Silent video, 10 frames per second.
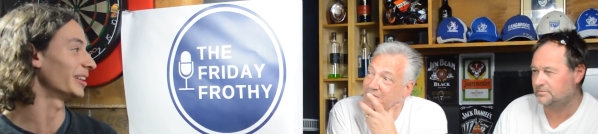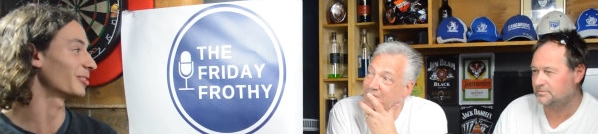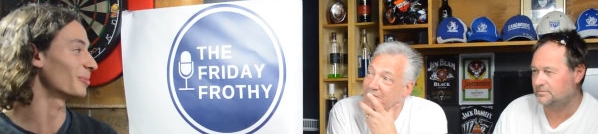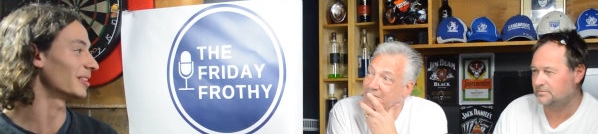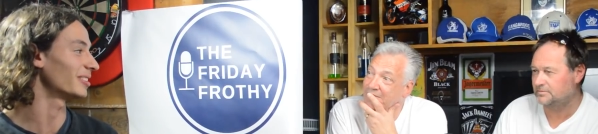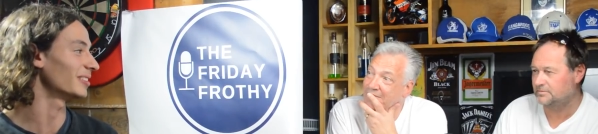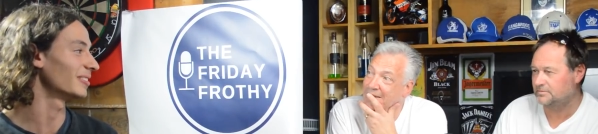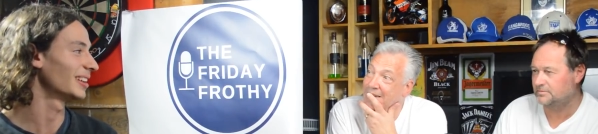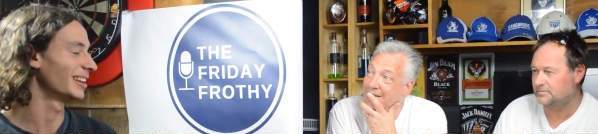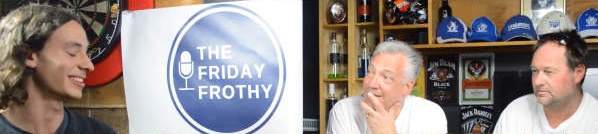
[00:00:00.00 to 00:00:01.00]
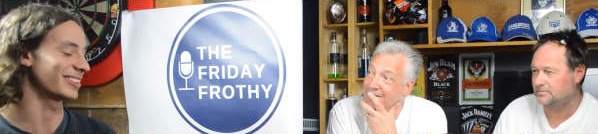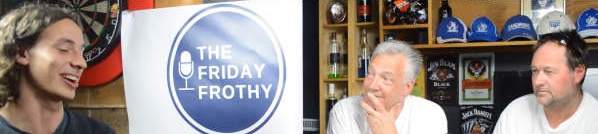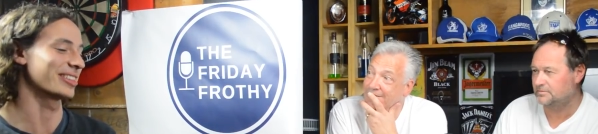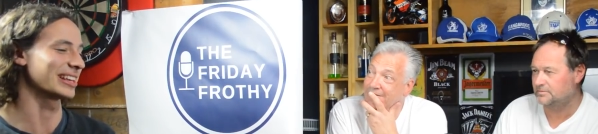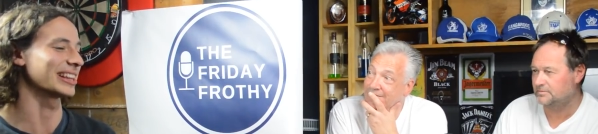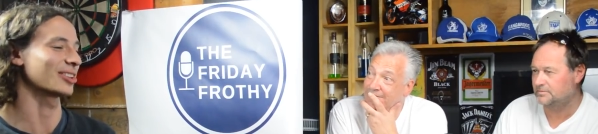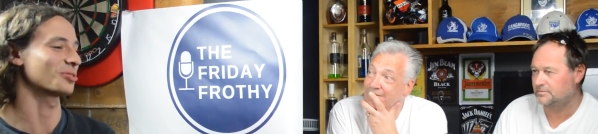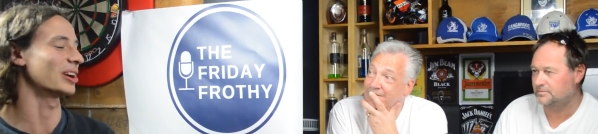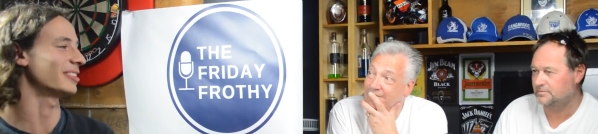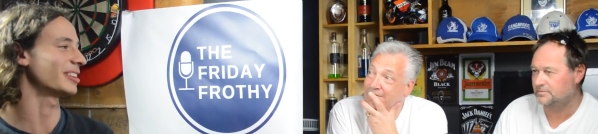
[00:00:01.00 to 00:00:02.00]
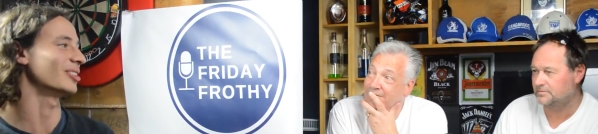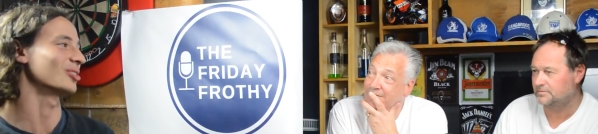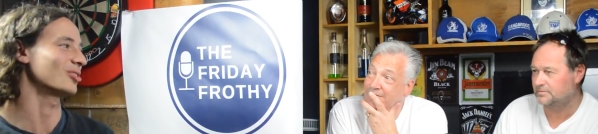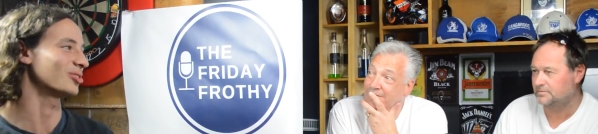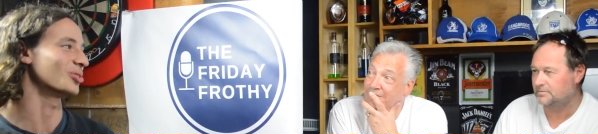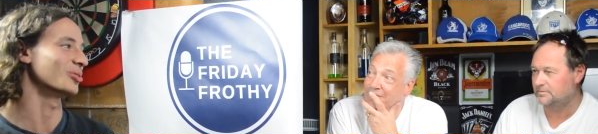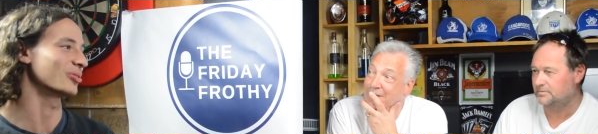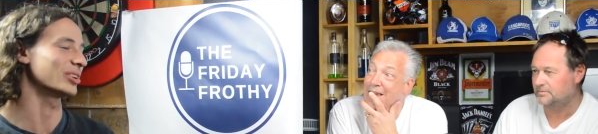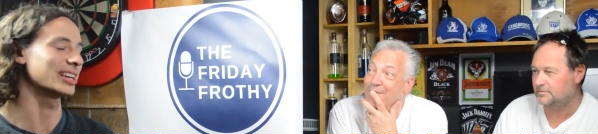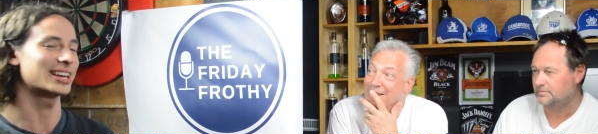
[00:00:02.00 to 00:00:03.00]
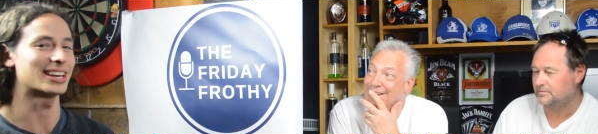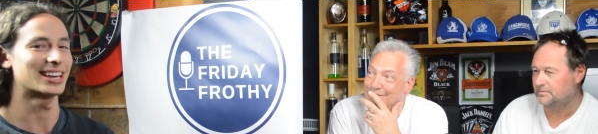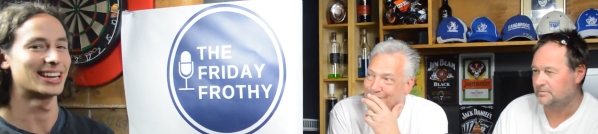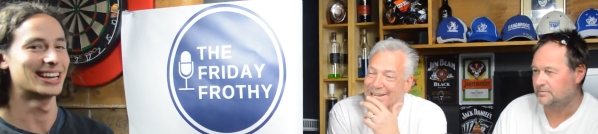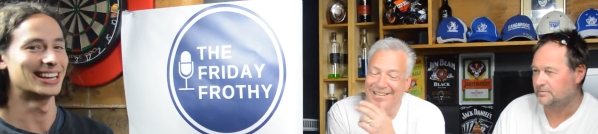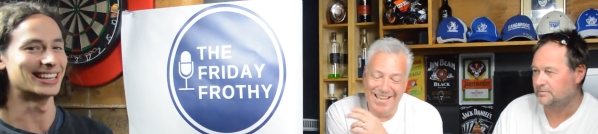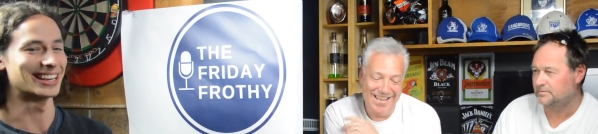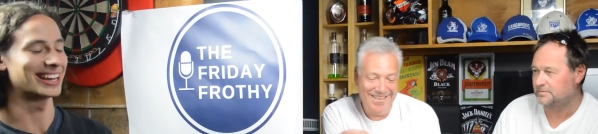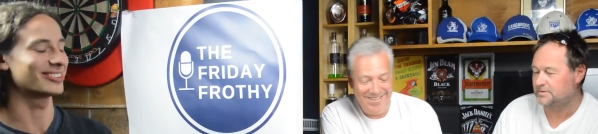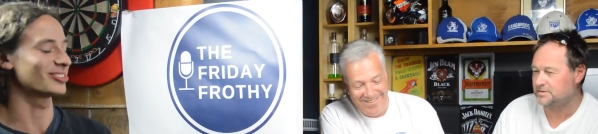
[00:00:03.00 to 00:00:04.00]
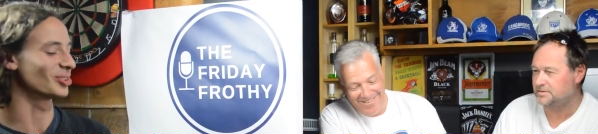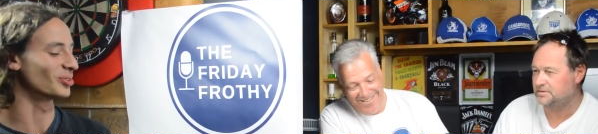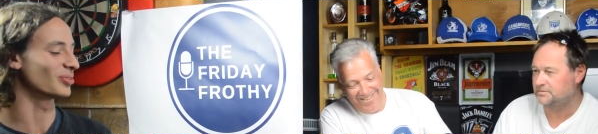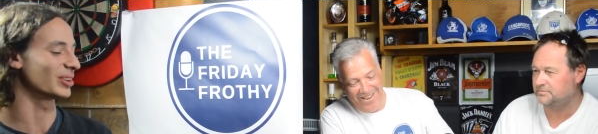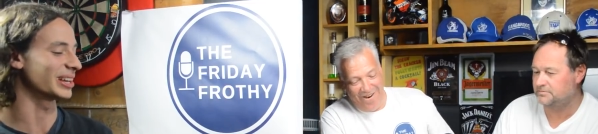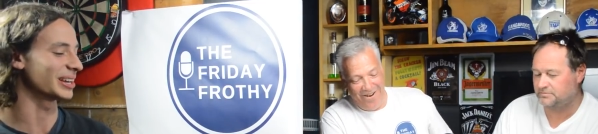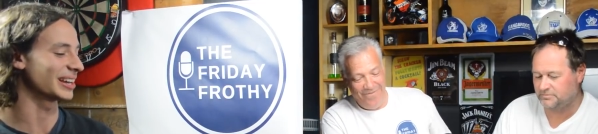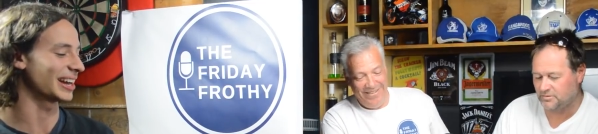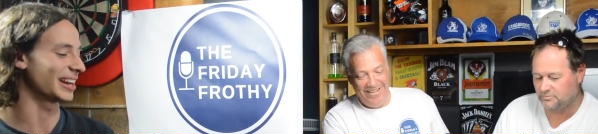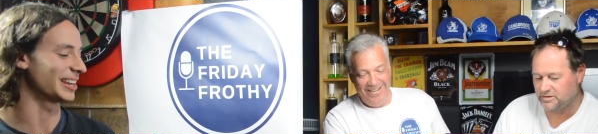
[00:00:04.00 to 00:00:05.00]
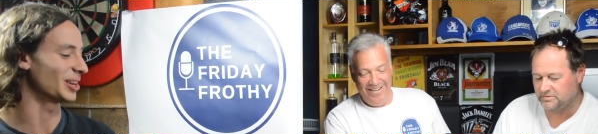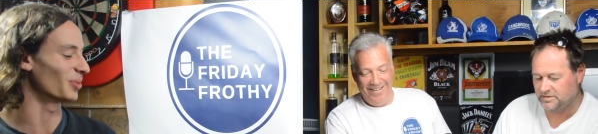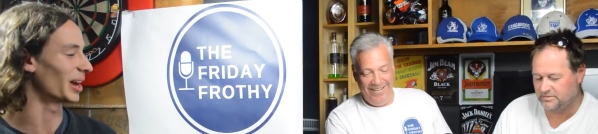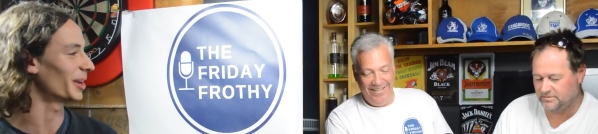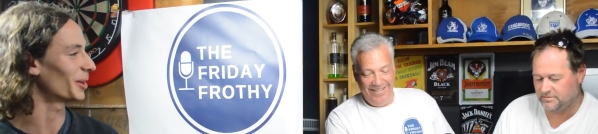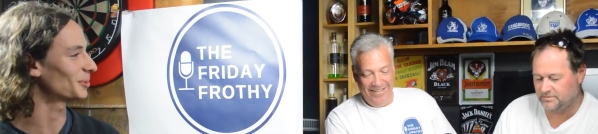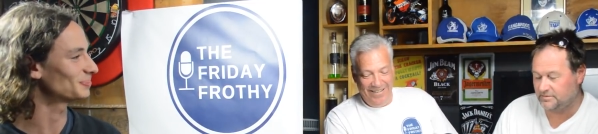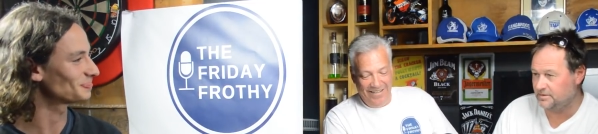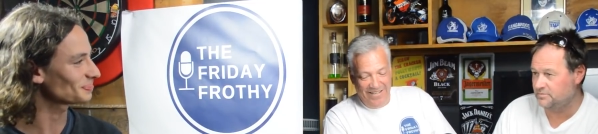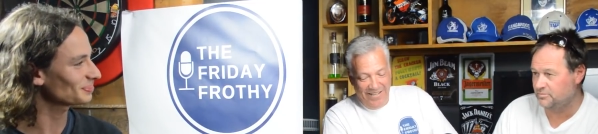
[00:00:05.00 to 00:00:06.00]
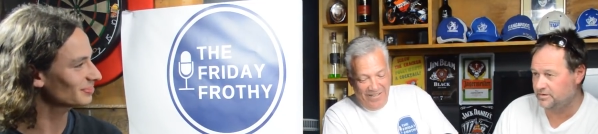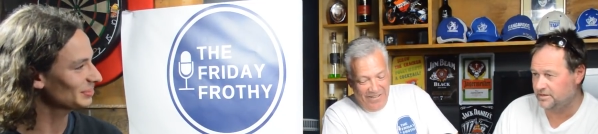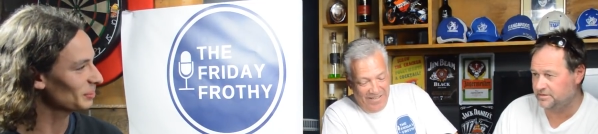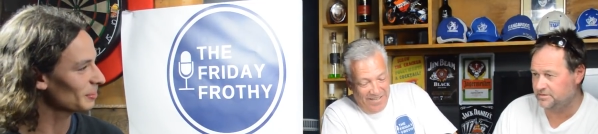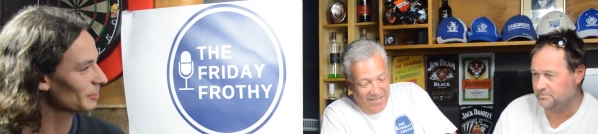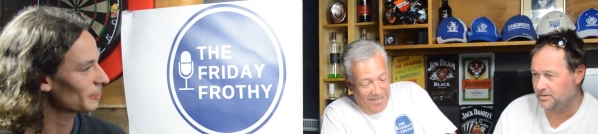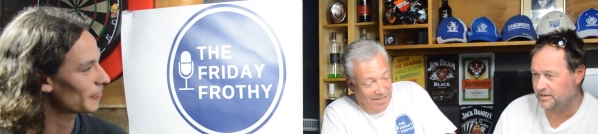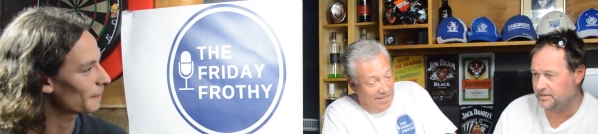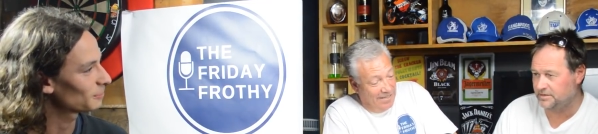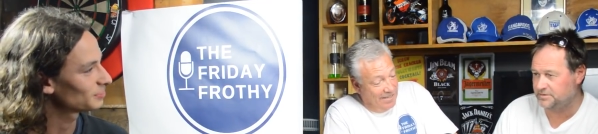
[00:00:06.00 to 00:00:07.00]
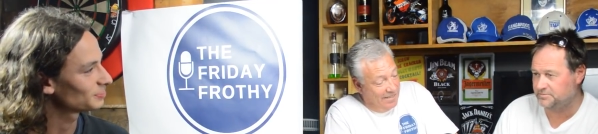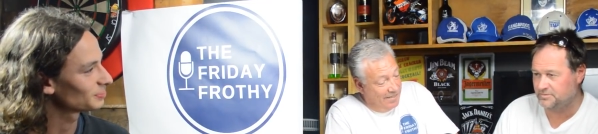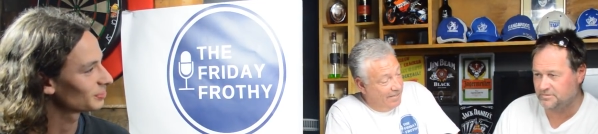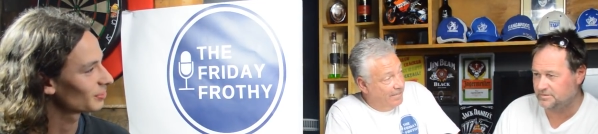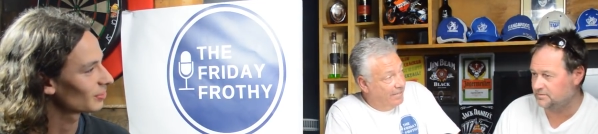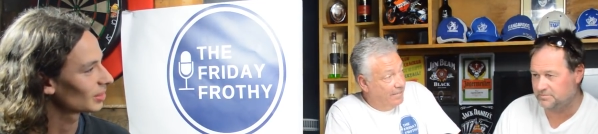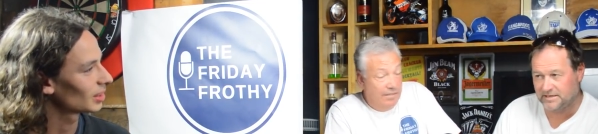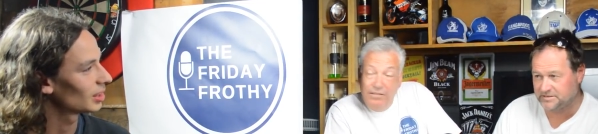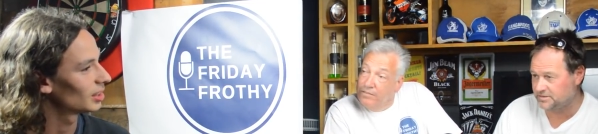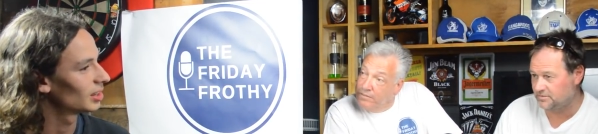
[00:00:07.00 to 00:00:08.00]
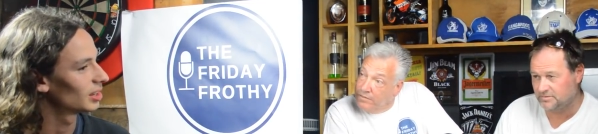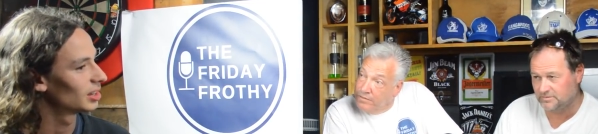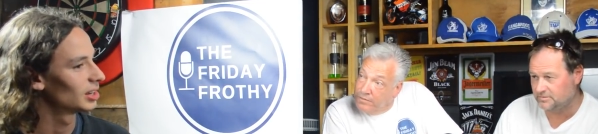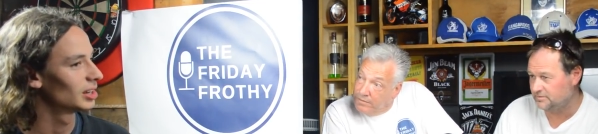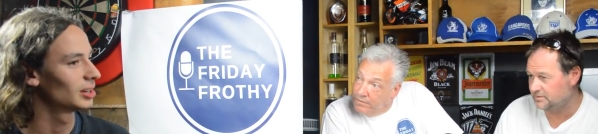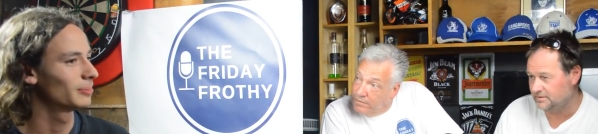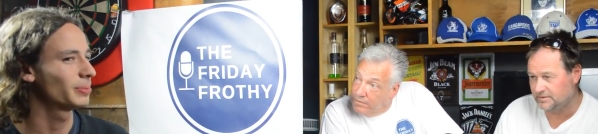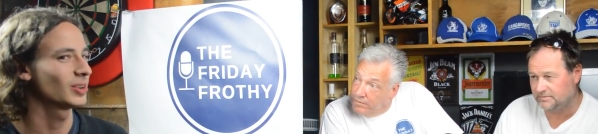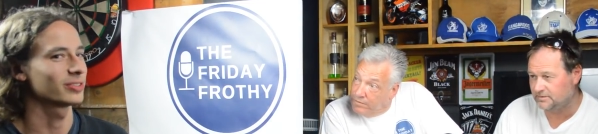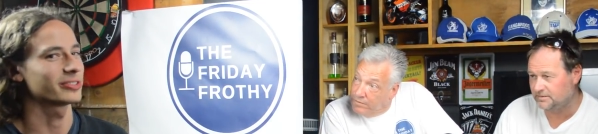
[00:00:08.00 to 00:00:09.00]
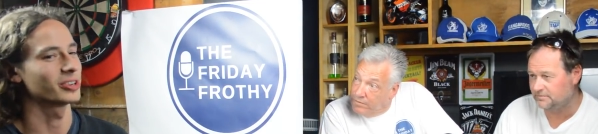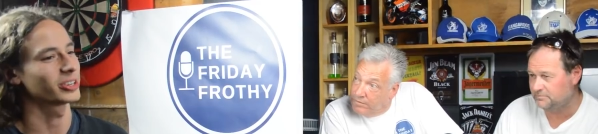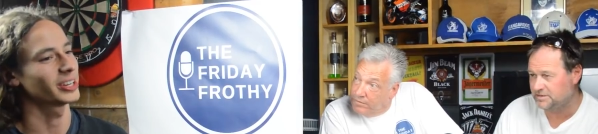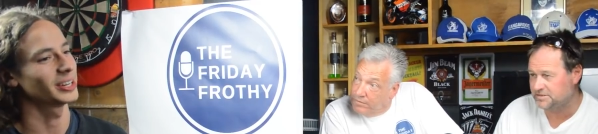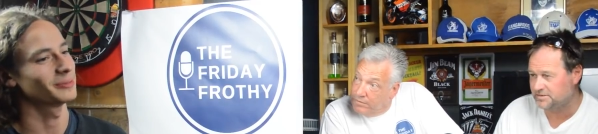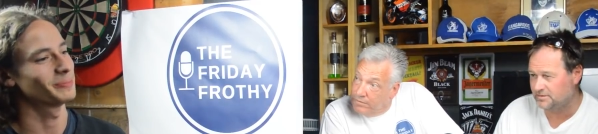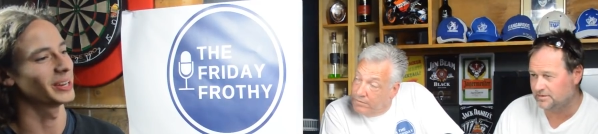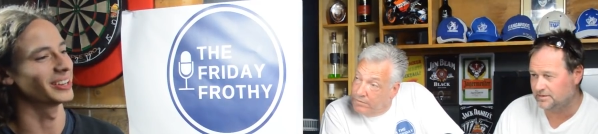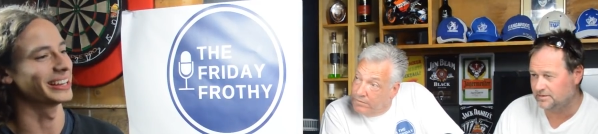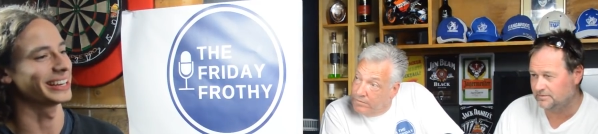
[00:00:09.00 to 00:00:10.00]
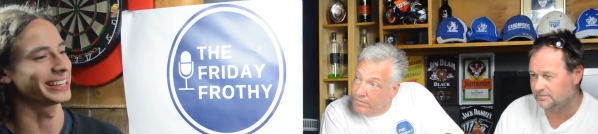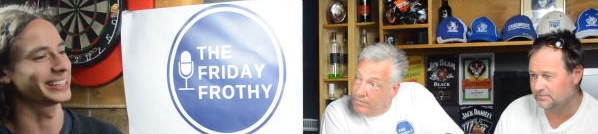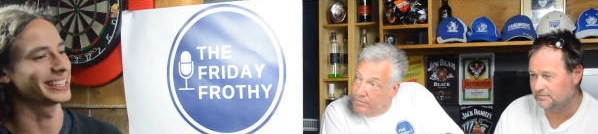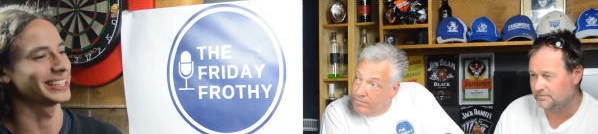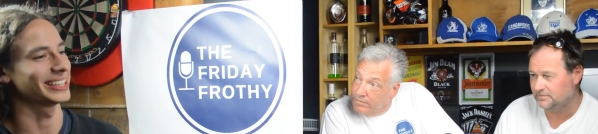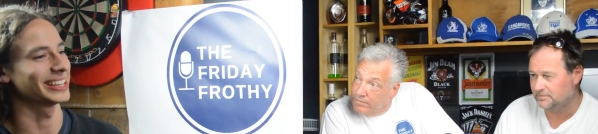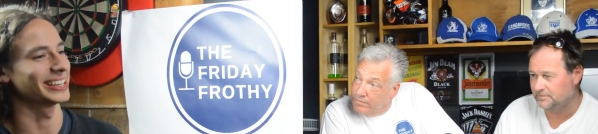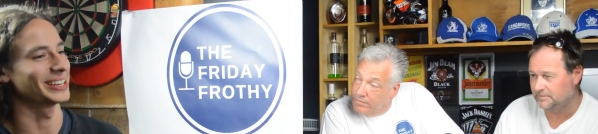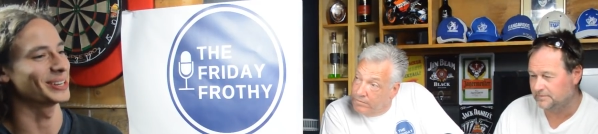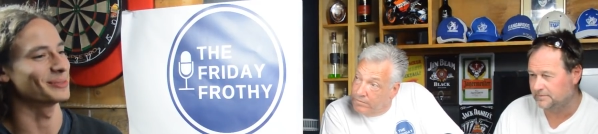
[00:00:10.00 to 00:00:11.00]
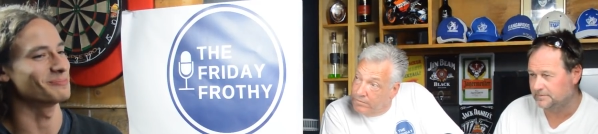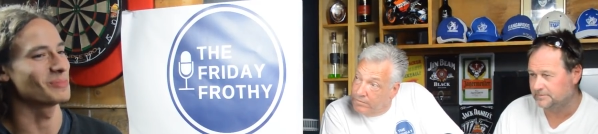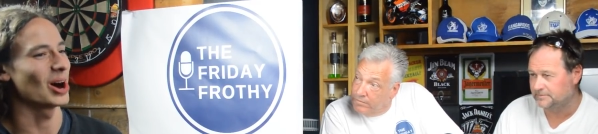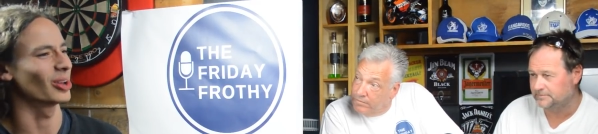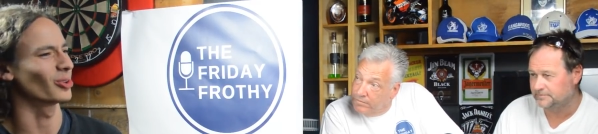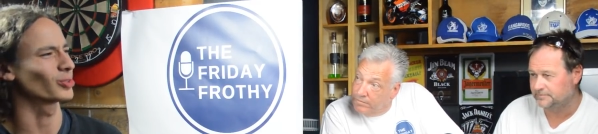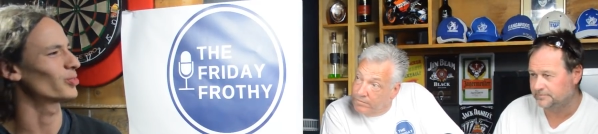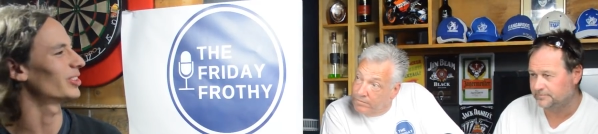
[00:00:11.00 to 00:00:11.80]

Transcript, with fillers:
Speaker 1: really expensive yeah so i think that's why he said look just do it for yeah you. make sure yeah yeah just do it for you 100%. Well, here we are now
Speaker 2: in with that did you play any other sports did you play soccer or you know, bit of soccer bit of soccer. bit of
Speaker 1: like uh, Milo